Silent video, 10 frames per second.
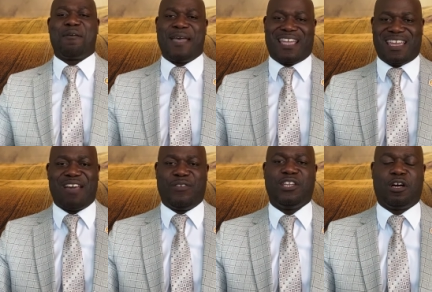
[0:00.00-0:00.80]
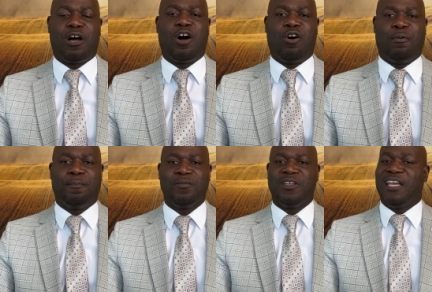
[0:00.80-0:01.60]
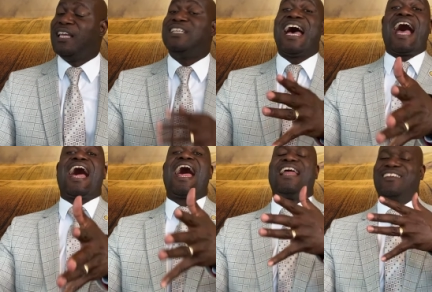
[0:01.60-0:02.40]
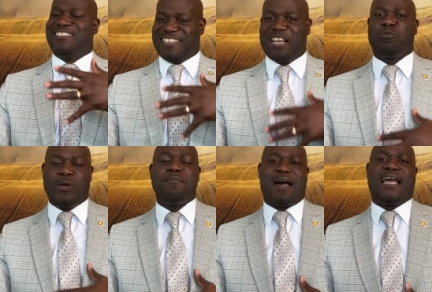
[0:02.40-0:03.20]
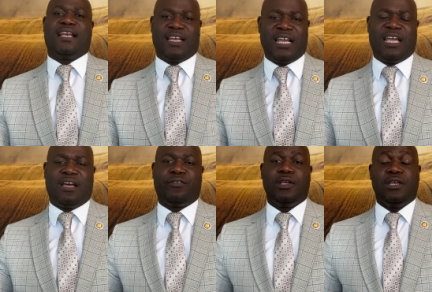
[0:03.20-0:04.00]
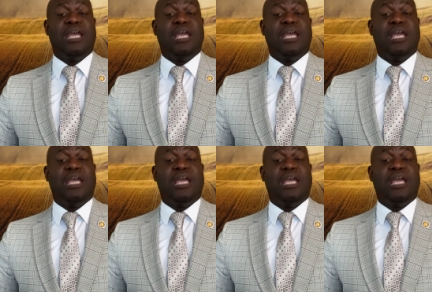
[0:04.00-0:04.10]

to make heaven your home, he died that we might live